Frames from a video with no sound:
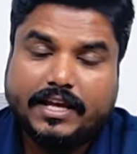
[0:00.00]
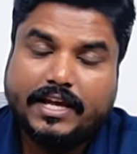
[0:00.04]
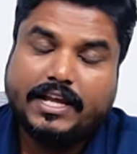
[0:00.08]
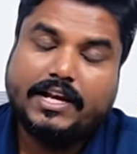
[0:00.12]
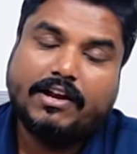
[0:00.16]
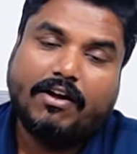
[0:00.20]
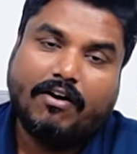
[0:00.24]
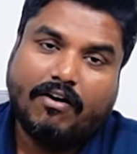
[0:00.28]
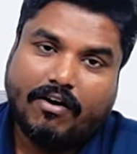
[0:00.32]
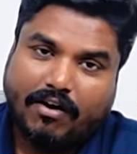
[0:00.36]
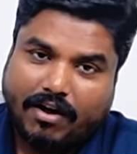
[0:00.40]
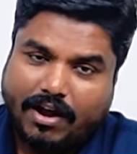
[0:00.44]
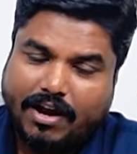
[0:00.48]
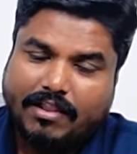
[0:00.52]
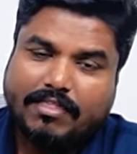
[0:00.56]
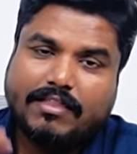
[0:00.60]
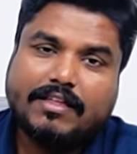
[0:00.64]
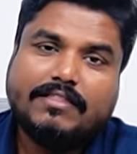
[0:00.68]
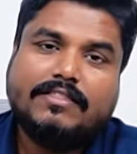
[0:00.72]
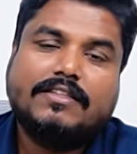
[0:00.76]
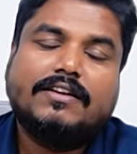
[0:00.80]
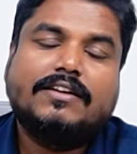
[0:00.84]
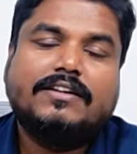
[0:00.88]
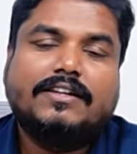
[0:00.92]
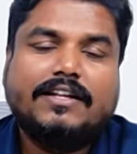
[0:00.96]
In all the
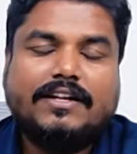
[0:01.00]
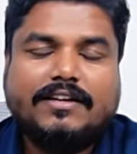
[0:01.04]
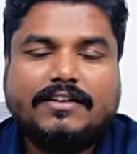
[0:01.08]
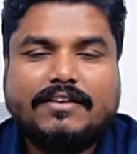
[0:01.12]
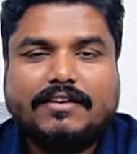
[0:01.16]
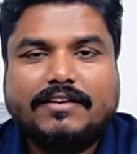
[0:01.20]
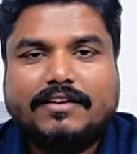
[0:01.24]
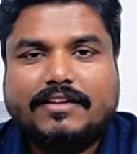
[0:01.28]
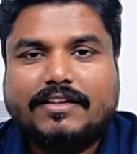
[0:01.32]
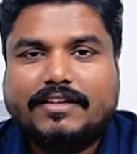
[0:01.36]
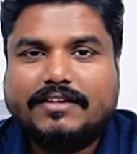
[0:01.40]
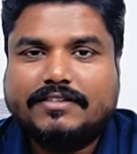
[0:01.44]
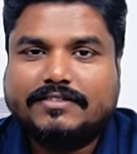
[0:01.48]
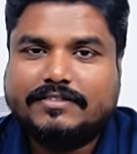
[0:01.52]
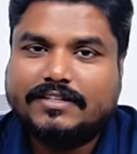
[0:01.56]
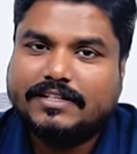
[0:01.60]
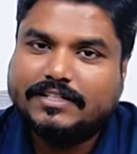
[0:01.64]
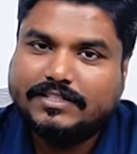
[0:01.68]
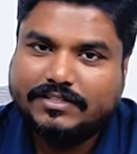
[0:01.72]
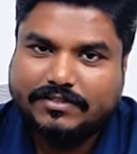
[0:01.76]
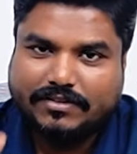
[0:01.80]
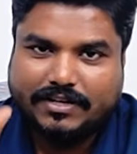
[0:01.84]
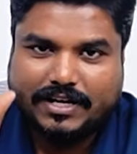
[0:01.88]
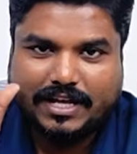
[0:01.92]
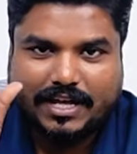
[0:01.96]
30 trillion
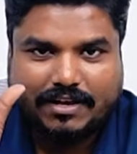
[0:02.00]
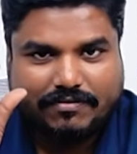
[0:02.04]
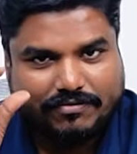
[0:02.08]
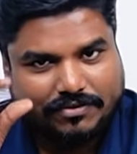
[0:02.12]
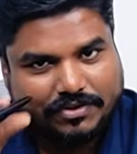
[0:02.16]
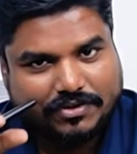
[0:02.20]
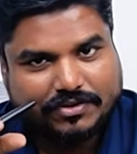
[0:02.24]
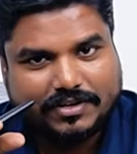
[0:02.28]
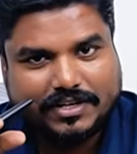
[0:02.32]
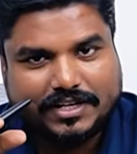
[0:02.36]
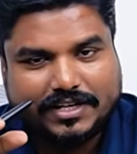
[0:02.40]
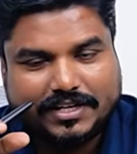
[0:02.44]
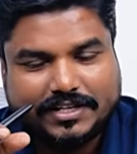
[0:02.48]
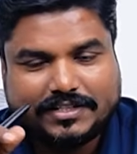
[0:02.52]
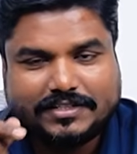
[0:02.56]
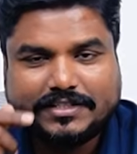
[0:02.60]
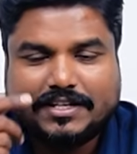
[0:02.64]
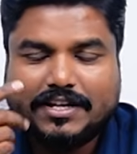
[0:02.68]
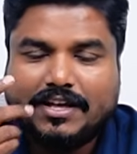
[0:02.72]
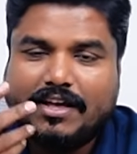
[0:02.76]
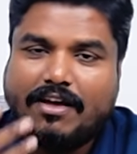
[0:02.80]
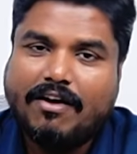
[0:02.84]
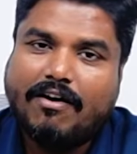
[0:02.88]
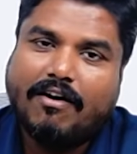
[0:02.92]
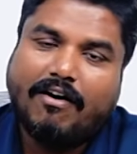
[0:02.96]
cells, you will have nucleus.
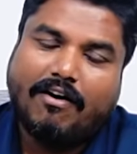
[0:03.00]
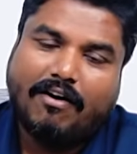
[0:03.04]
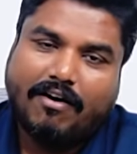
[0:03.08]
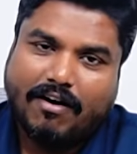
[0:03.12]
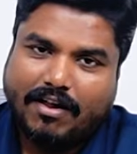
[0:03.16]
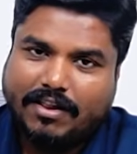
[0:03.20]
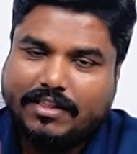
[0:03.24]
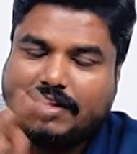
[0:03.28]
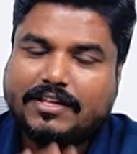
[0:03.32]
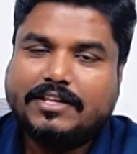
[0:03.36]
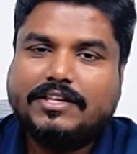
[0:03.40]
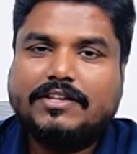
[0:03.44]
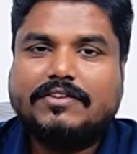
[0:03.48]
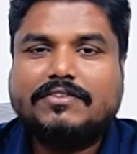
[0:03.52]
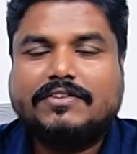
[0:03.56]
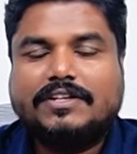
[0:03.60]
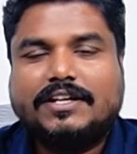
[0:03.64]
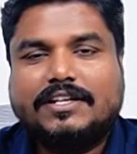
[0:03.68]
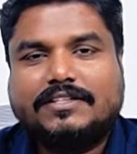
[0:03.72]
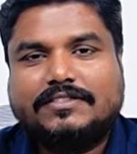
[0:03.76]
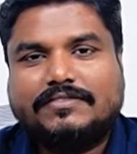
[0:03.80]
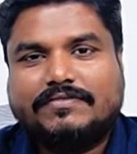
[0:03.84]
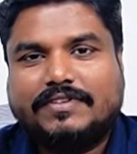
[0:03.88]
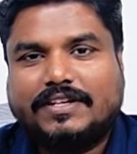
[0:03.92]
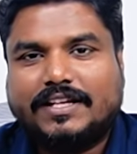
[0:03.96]
All the
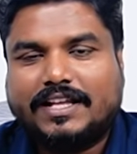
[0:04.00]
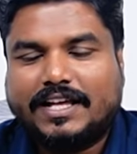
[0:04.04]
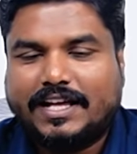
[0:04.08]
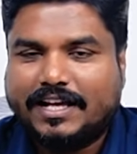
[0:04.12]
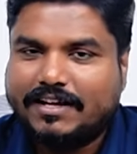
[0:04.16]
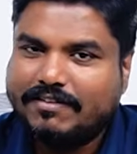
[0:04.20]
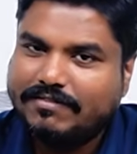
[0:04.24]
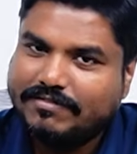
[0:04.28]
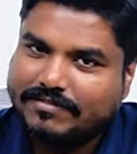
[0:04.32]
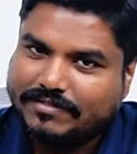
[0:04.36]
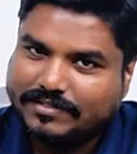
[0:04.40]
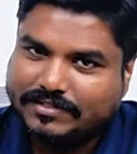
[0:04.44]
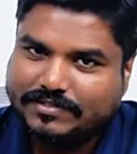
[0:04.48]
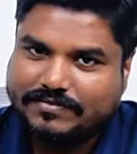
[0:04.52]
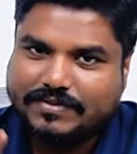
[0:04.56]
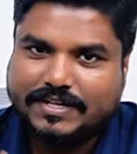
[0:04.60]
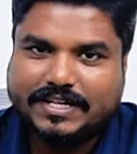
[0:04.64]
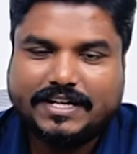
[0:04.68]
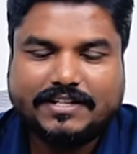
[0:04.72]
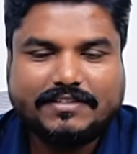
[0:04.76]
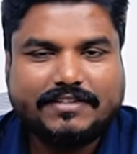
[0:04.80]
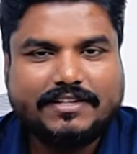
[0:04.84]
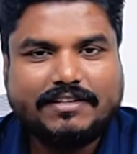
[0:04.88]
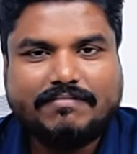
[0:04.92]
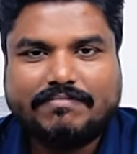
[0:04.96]
nucleus will have
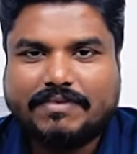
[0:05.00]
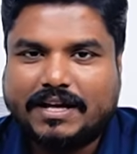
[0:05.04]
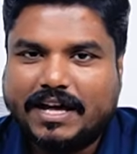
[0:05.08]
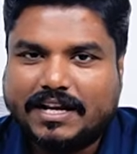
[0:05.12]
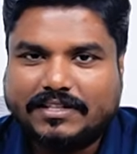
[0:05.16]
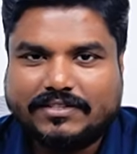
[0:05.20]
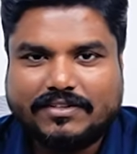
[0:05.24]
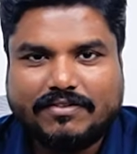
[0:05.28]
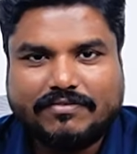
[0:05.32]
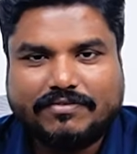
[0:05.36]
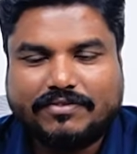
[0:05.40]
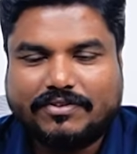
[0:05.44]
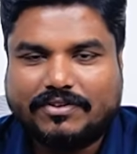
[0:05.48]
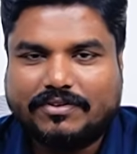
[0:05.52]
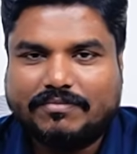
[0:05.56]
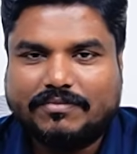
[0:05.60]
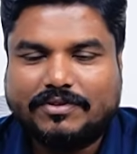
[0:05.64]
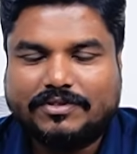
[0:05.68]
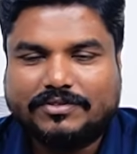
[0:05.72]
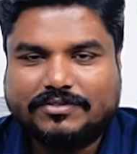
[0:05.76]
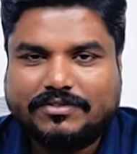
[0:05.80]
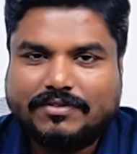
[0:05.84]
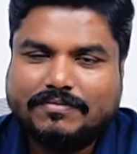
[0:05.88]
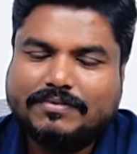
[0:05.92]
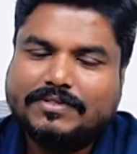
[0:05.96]
23 pairs of
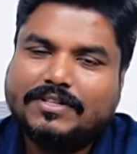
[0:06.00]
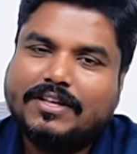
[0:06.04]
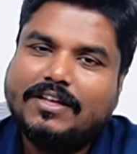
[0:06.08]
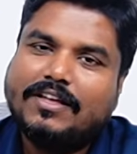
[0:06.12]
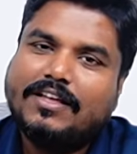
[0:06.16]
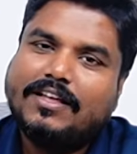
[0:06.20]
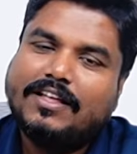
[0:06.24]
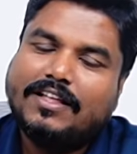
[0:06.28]
chromosomes.